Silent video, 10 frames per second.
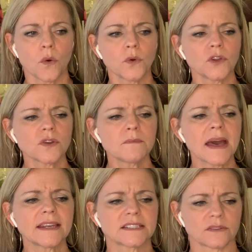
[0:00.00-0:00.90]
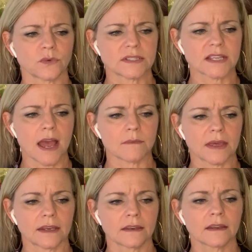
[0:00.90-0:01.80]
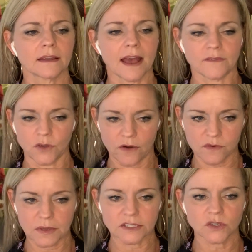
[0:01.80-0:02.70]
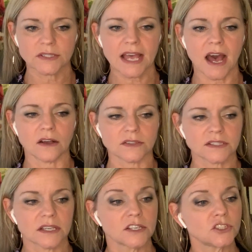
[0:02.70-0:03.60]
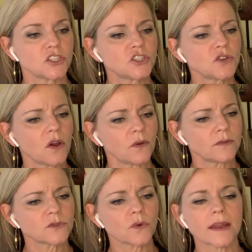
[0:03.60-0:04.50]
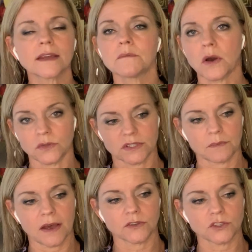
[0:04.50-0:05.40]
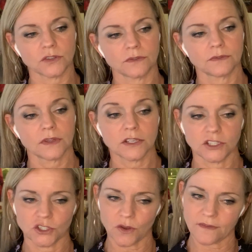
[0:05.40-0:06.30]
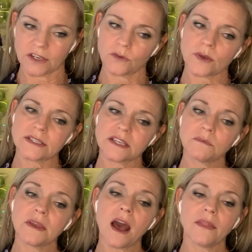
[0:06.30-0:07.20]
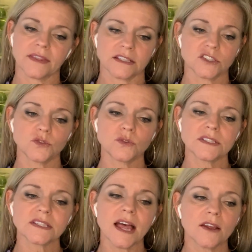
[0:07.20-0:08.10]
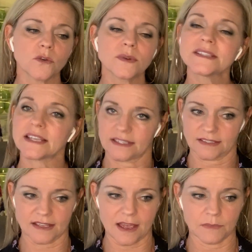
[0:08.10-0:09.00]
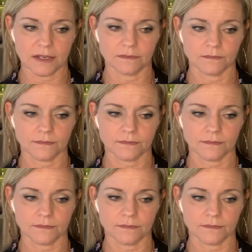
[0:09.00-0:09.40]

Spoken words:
Were you competitive with Simon? Have you ever been to his house? Did you know he was writing a post about you? Did you have any reason beyond this to dislike or resent Simon?